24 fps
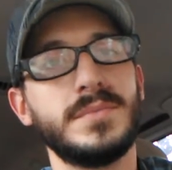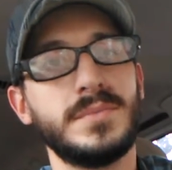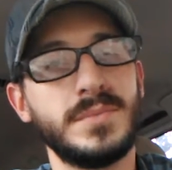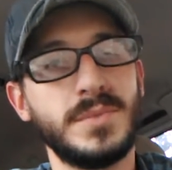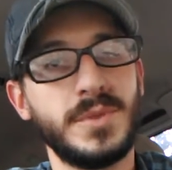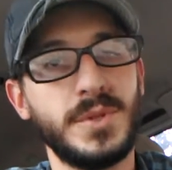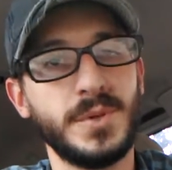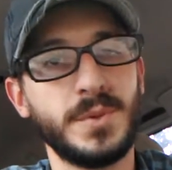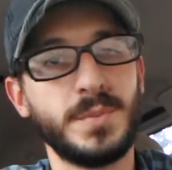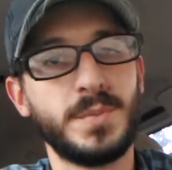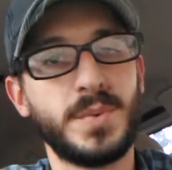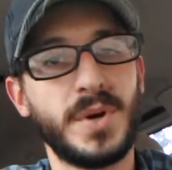
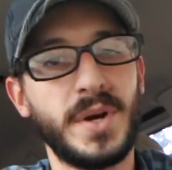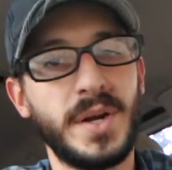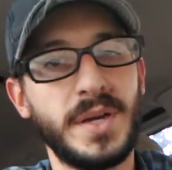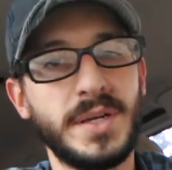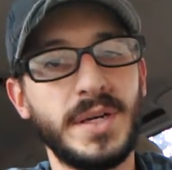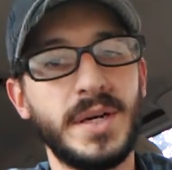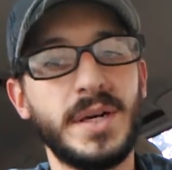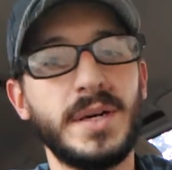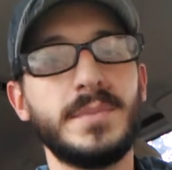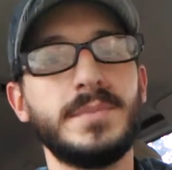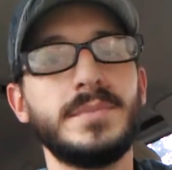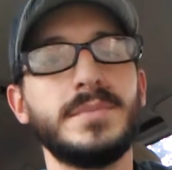you're prayed
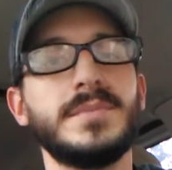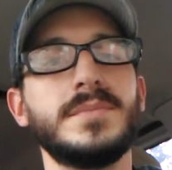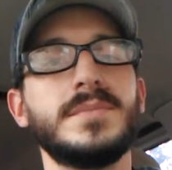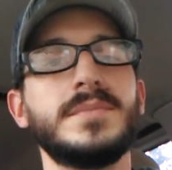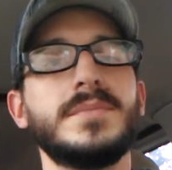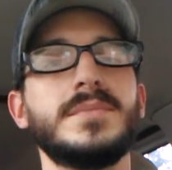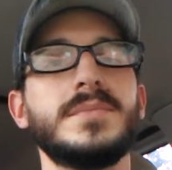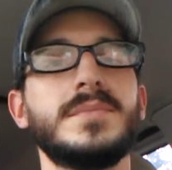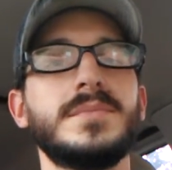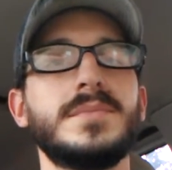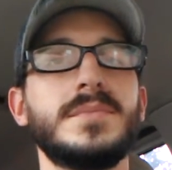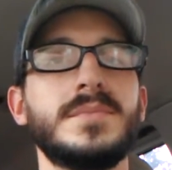up,
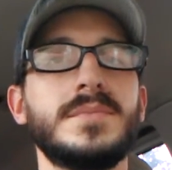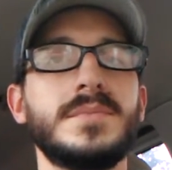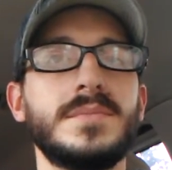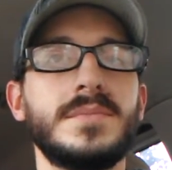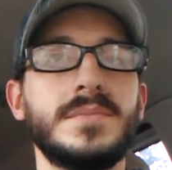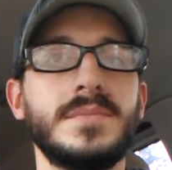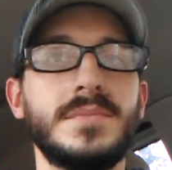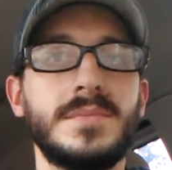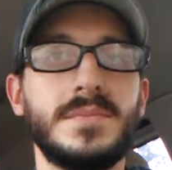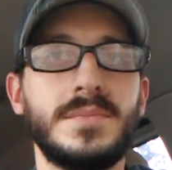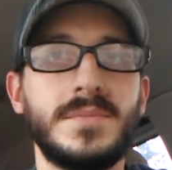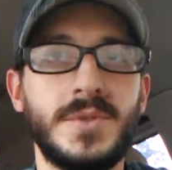
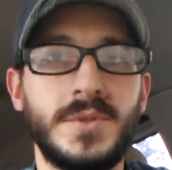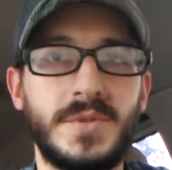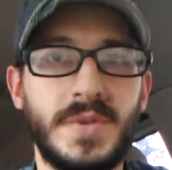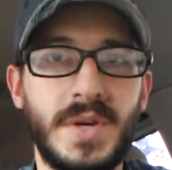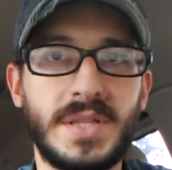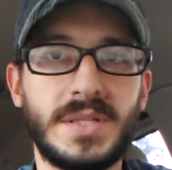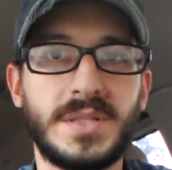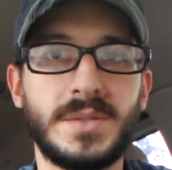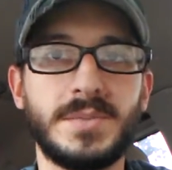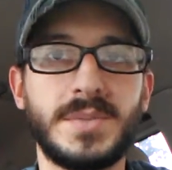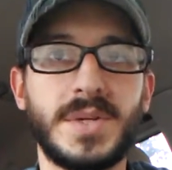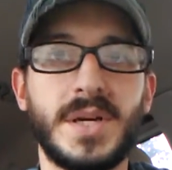you've
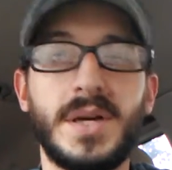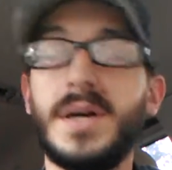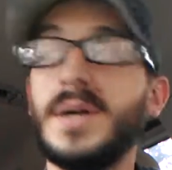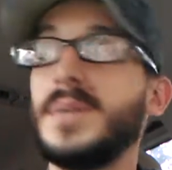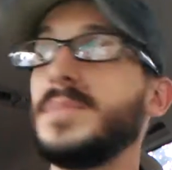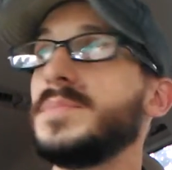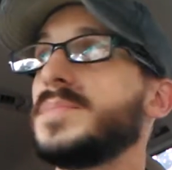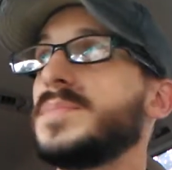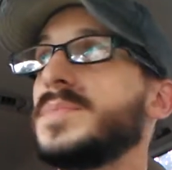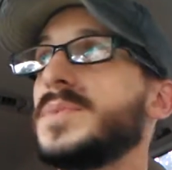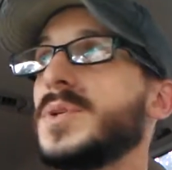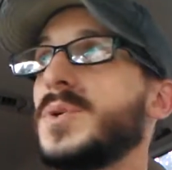had some
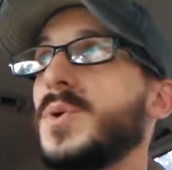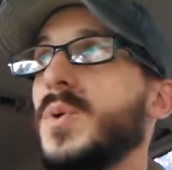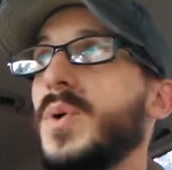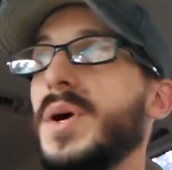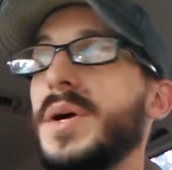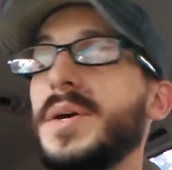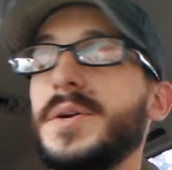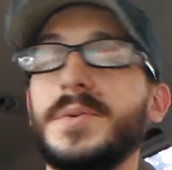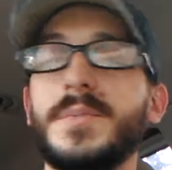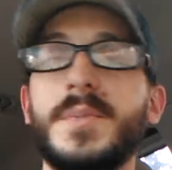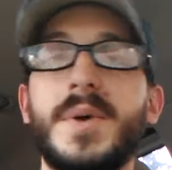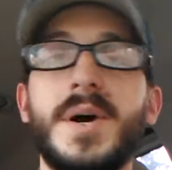time to
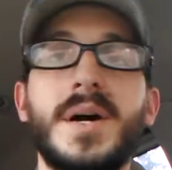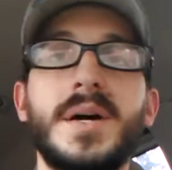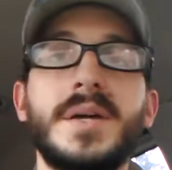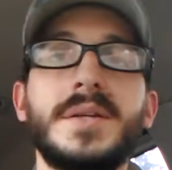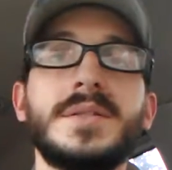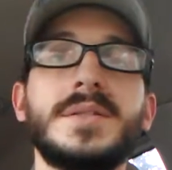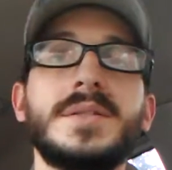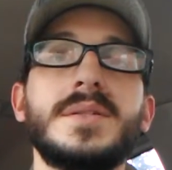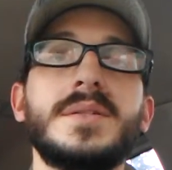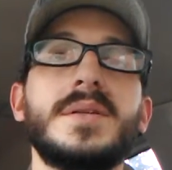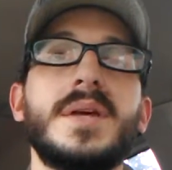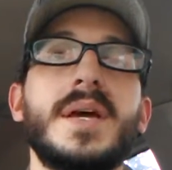quiet your
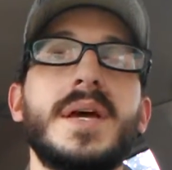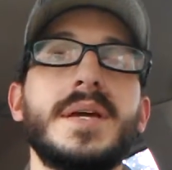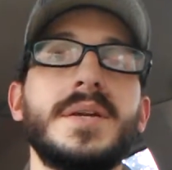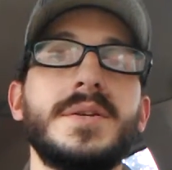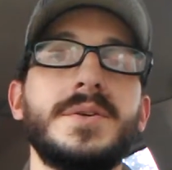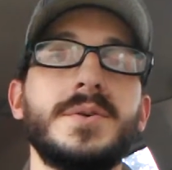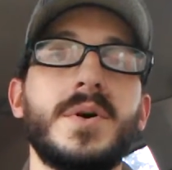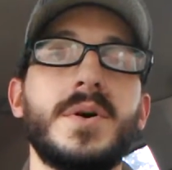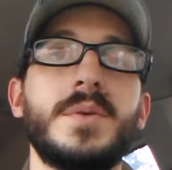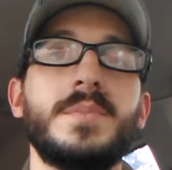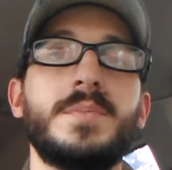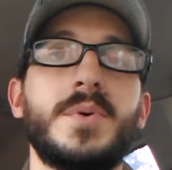mind, and
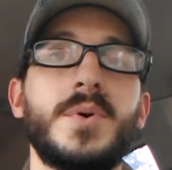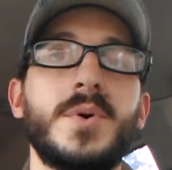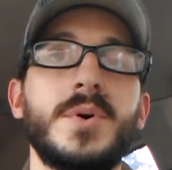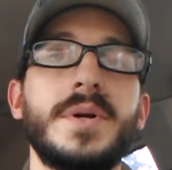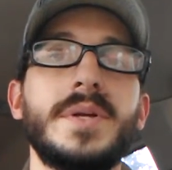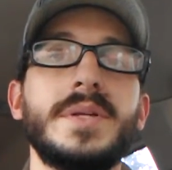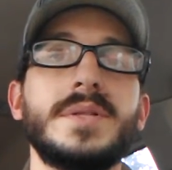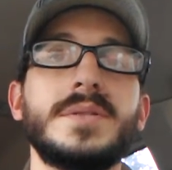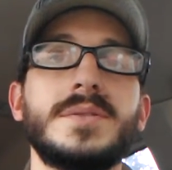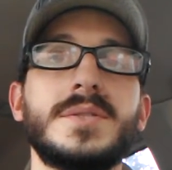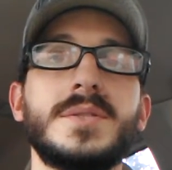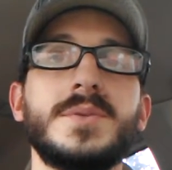you're on
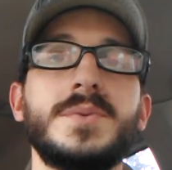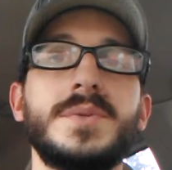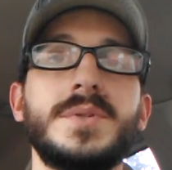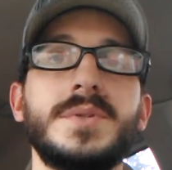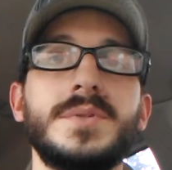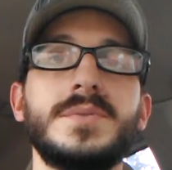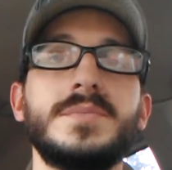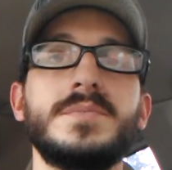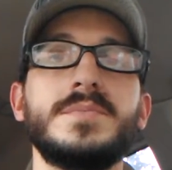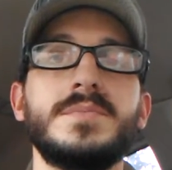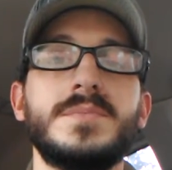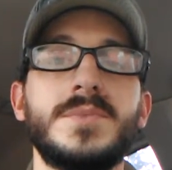point, so when
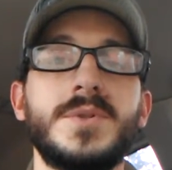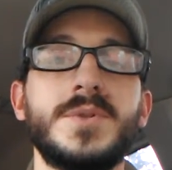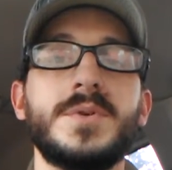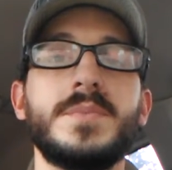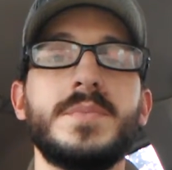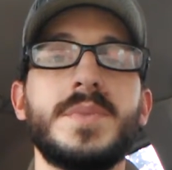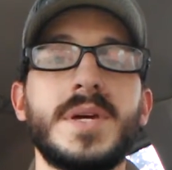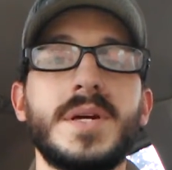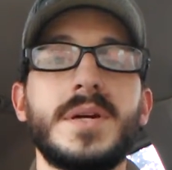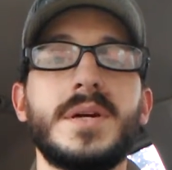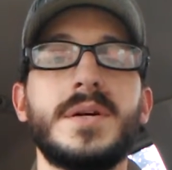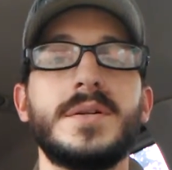you You can
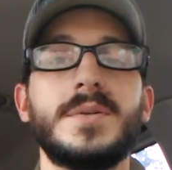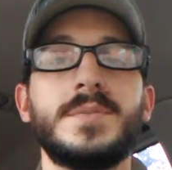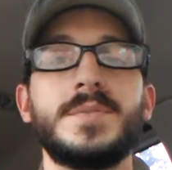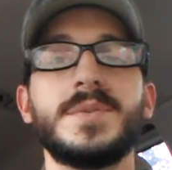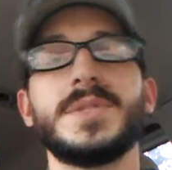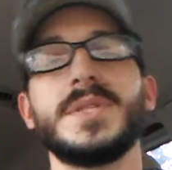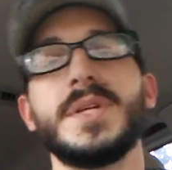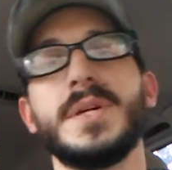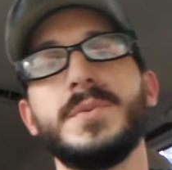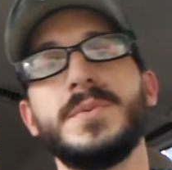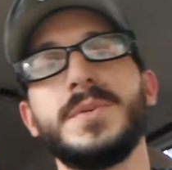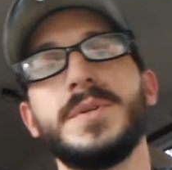be at one hundred
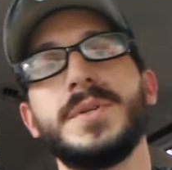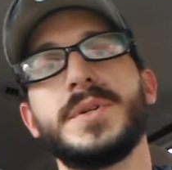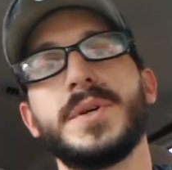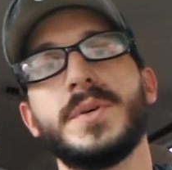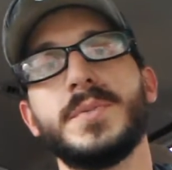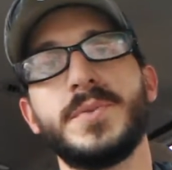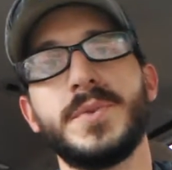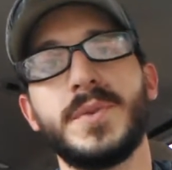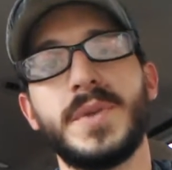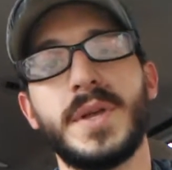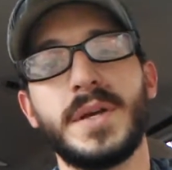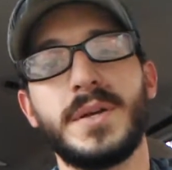percent when you come
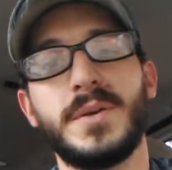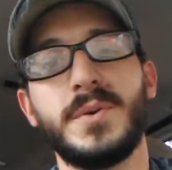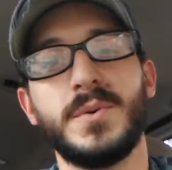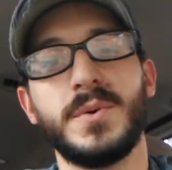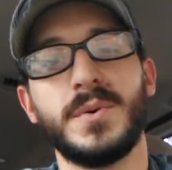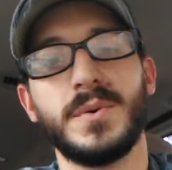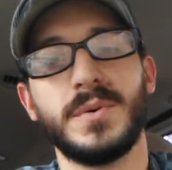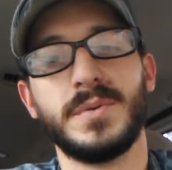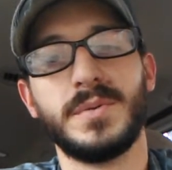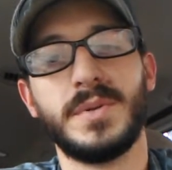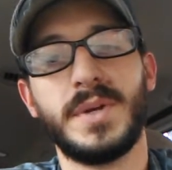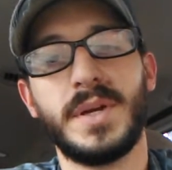through that
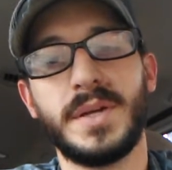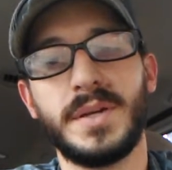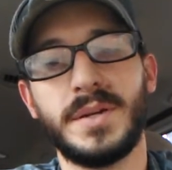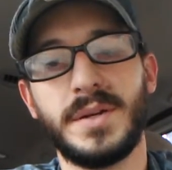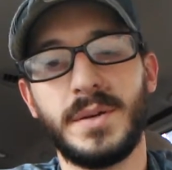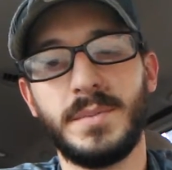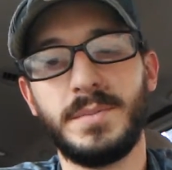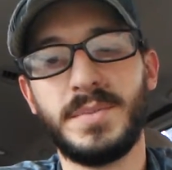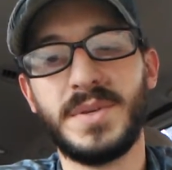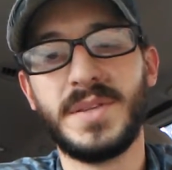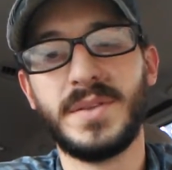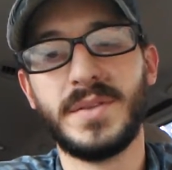door and
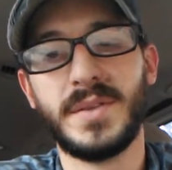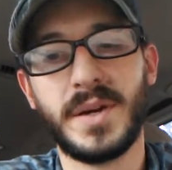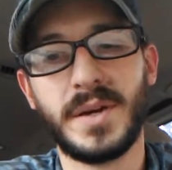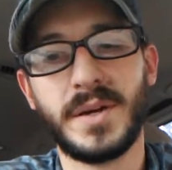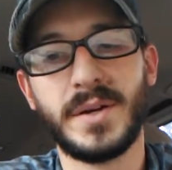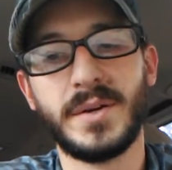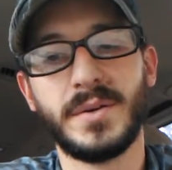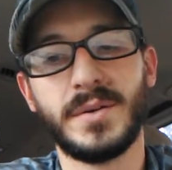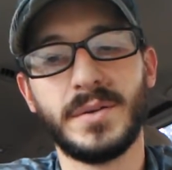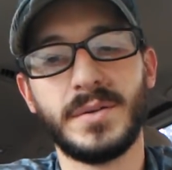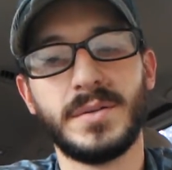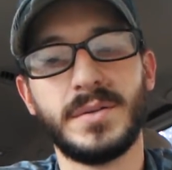uh, be
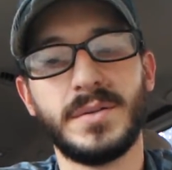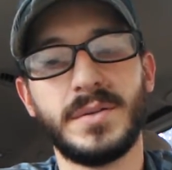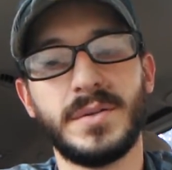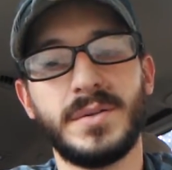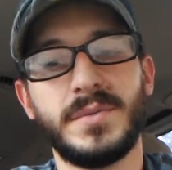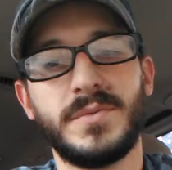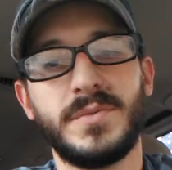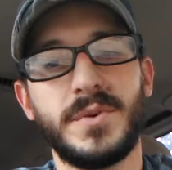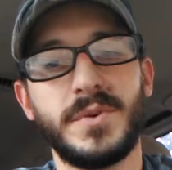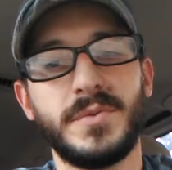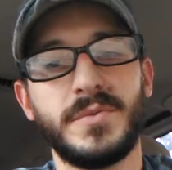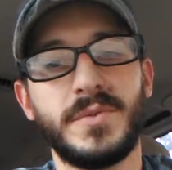there
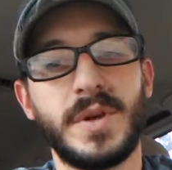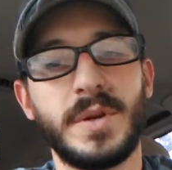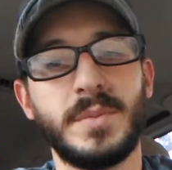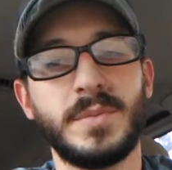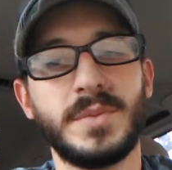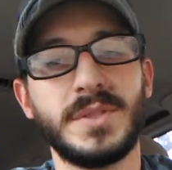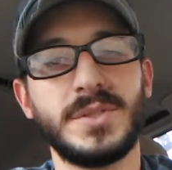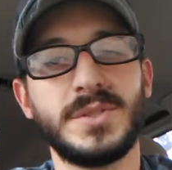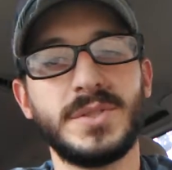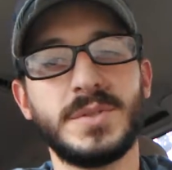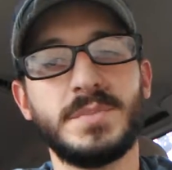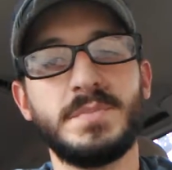for your
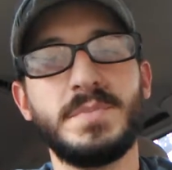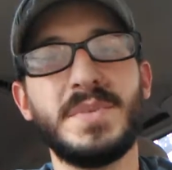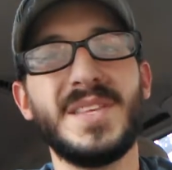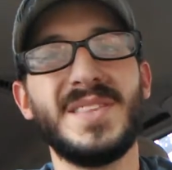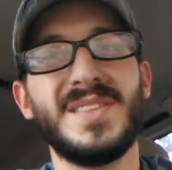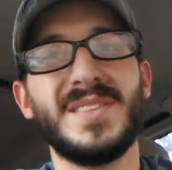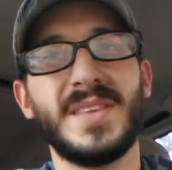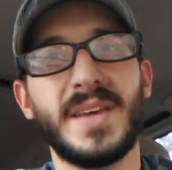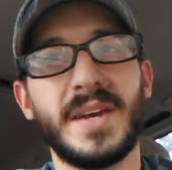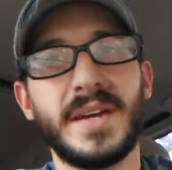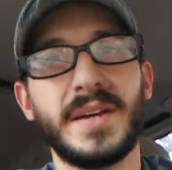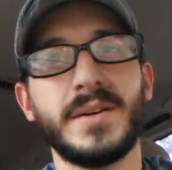family. Just be
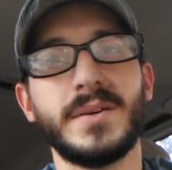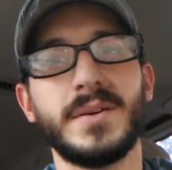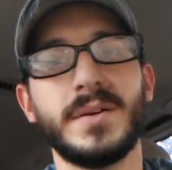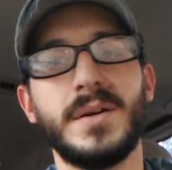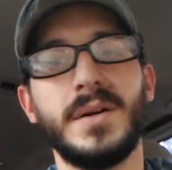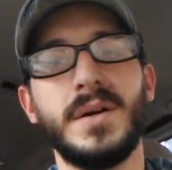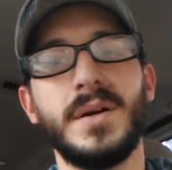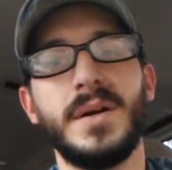there.